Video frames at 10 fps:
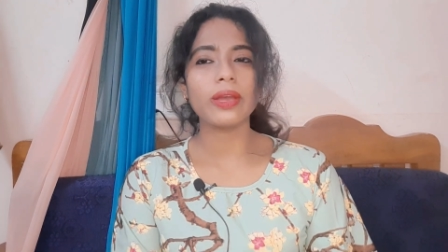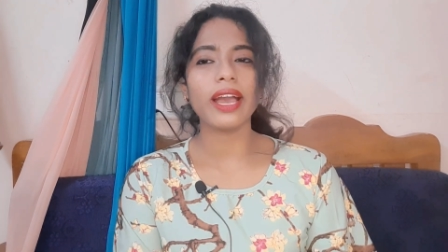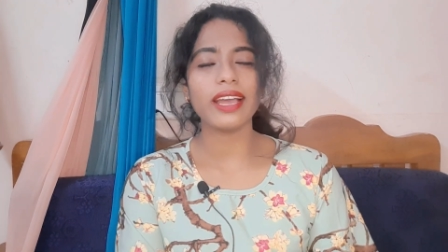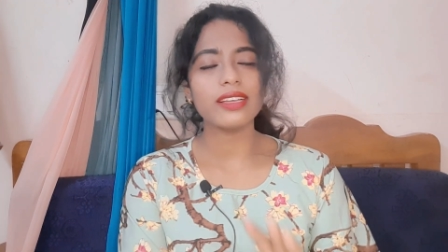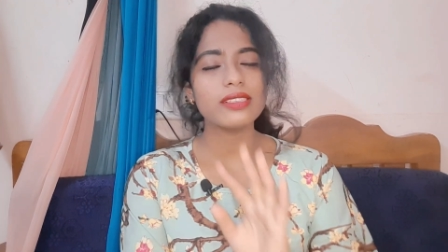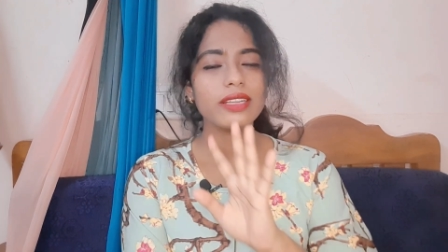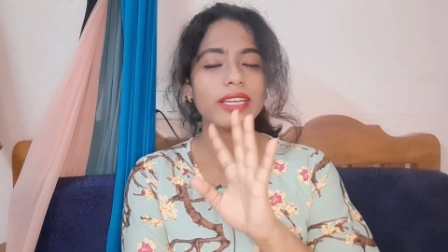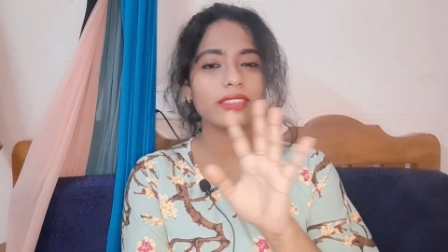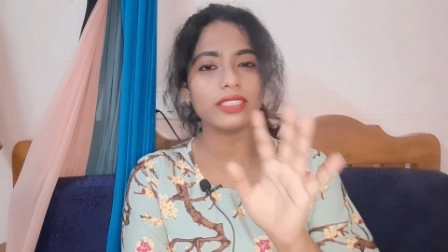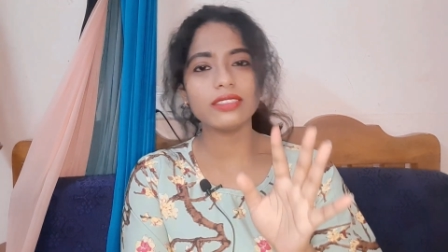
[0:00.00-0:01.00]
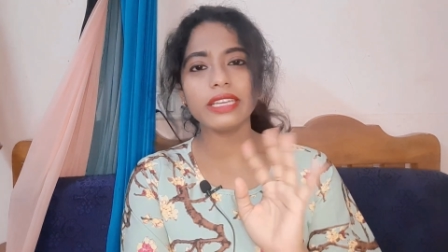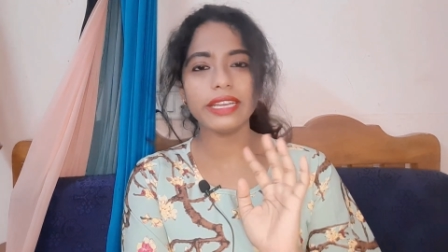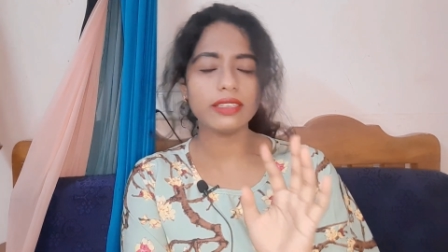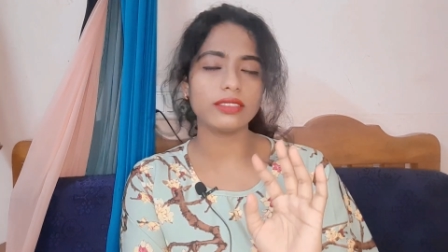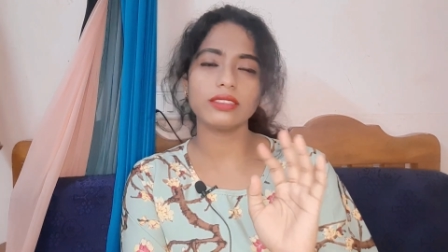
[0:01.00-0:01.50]
you guys like just
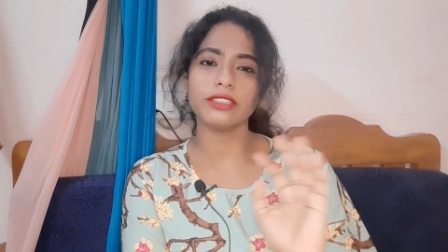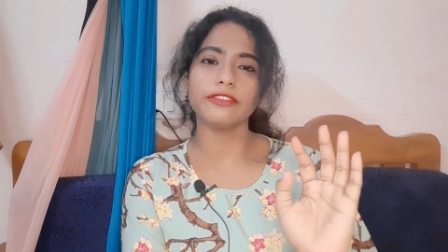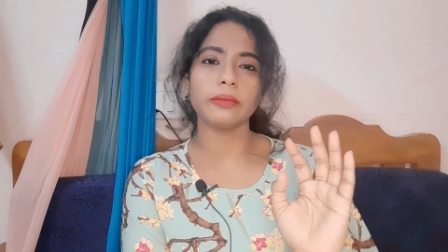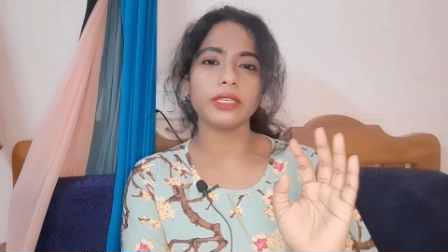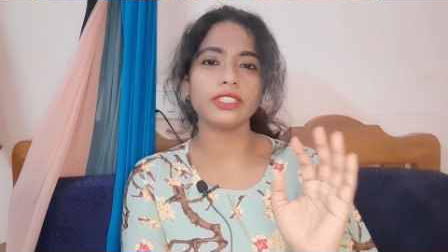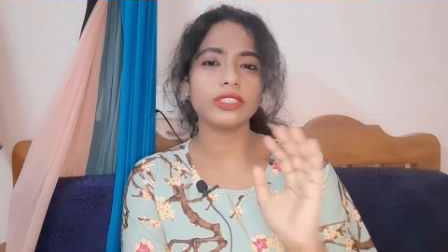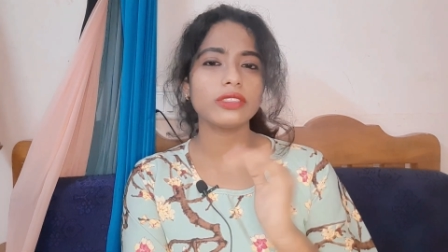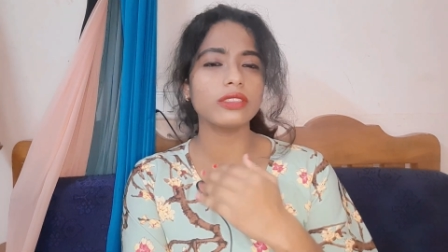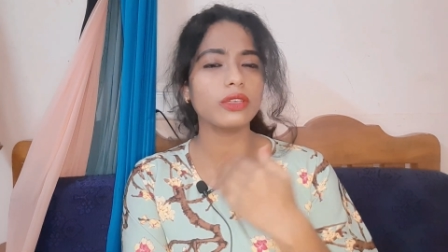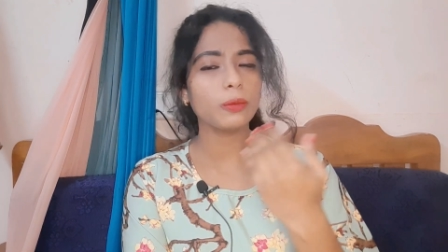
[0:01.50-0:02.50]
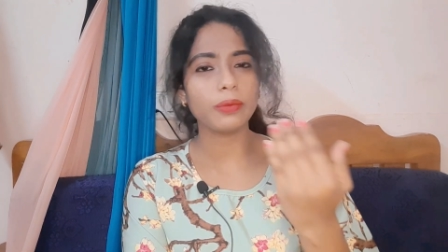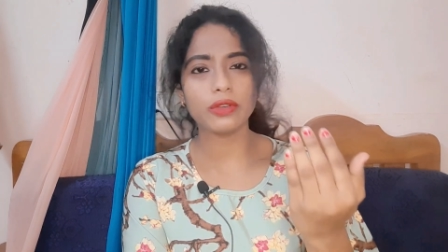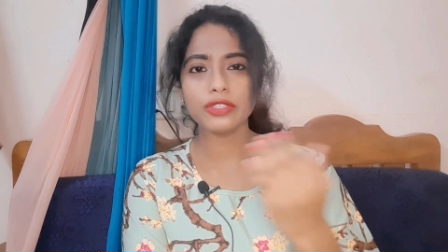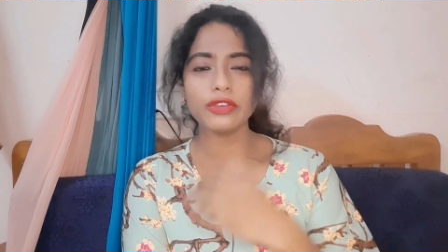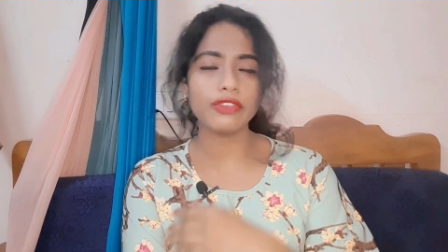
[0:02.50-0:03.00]
need this information to
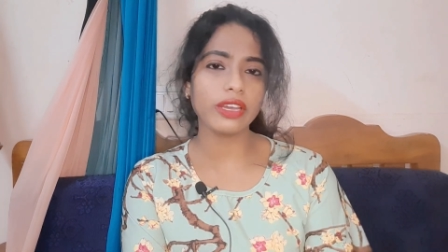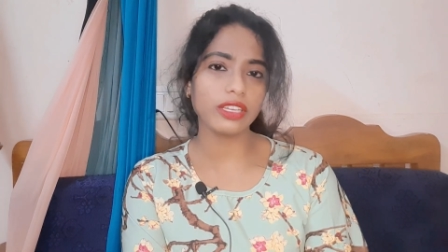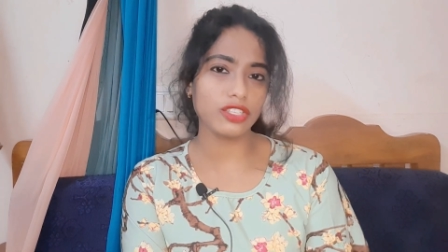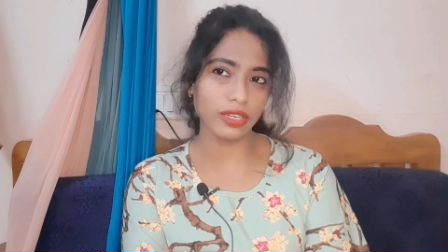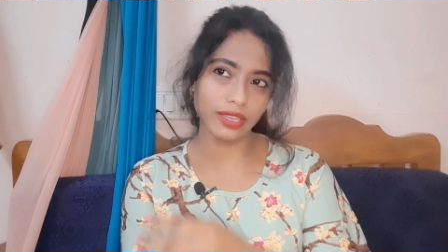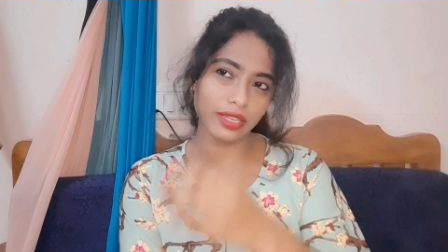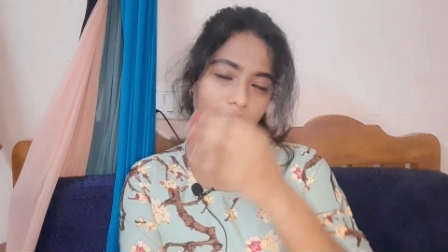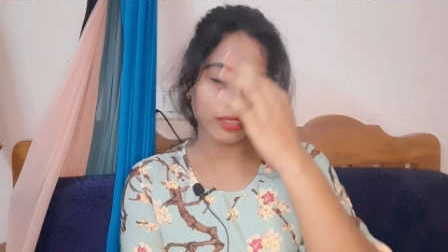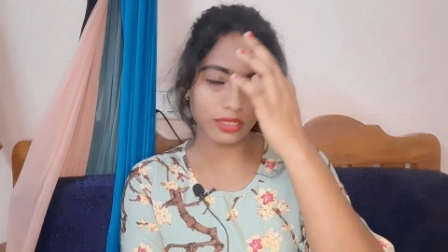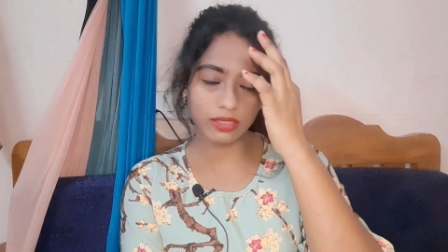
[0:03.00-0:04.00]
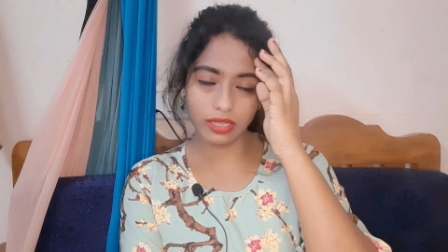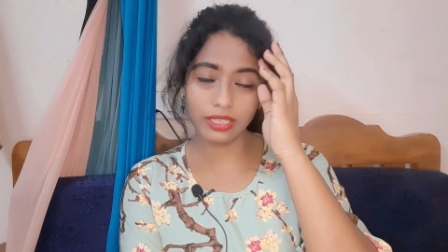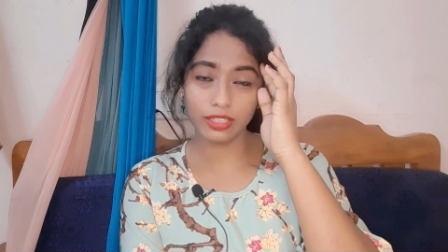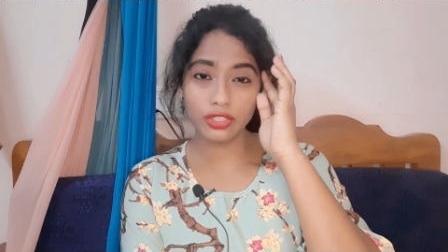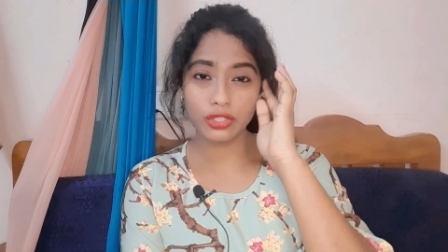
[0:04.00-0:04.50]
pursue your engineering in this
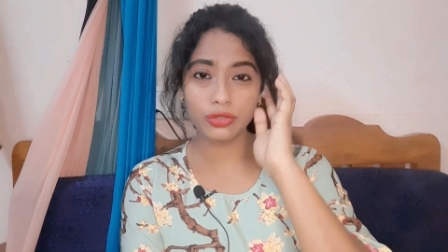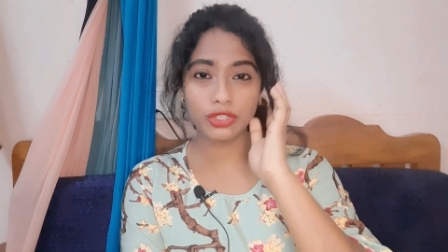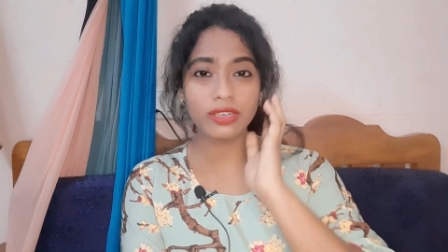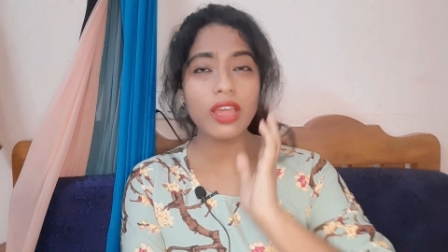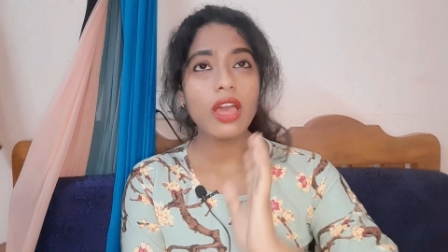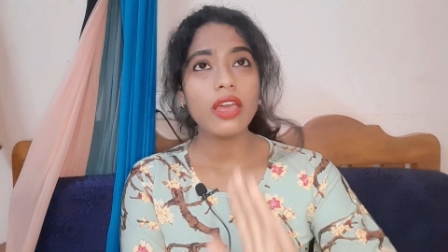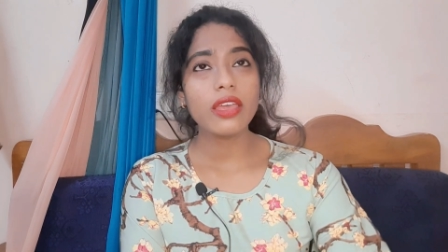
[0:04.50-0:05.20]
institution.